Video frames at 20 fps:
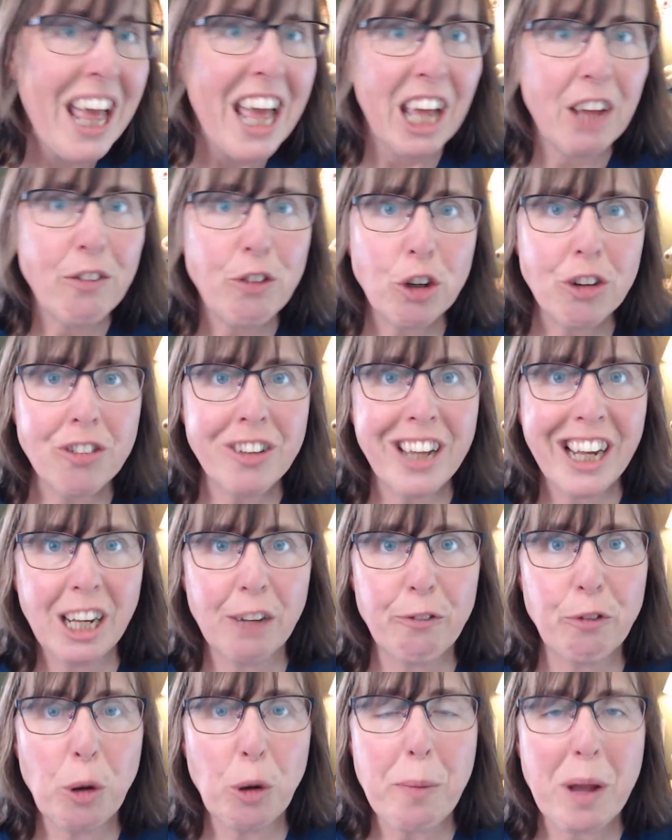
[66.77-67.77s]
If you're signed
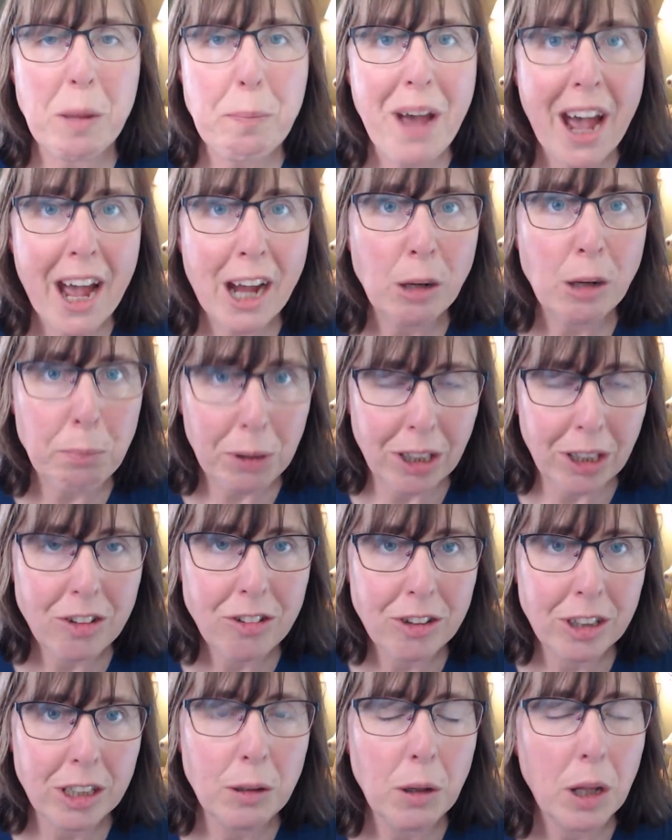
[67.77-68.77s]
up for my pack
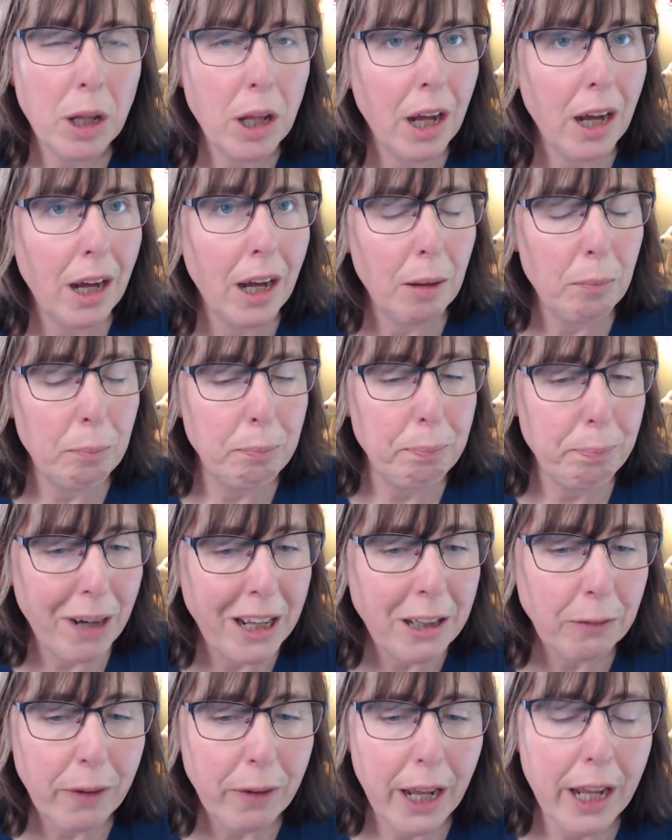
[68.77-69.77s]
bulletin,
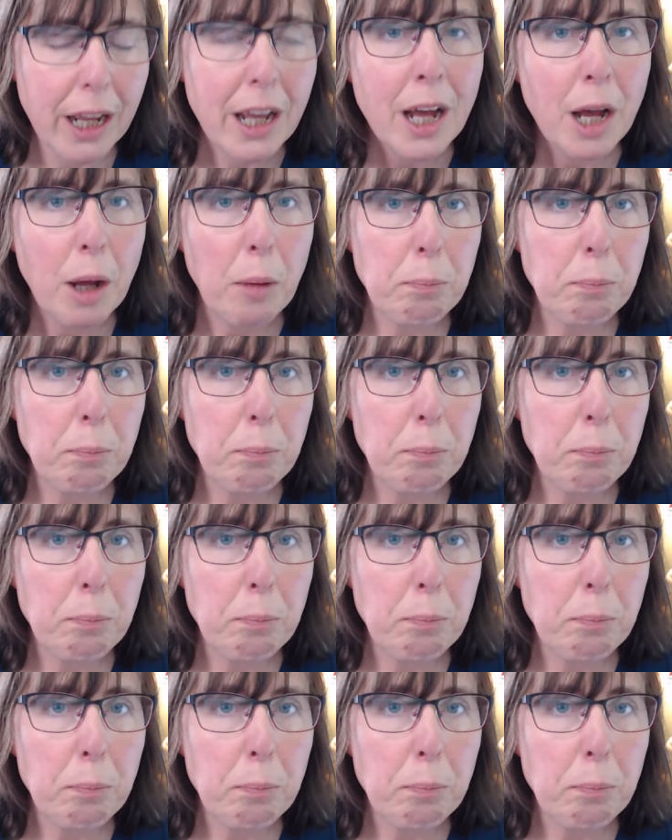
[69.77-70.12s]
by the way,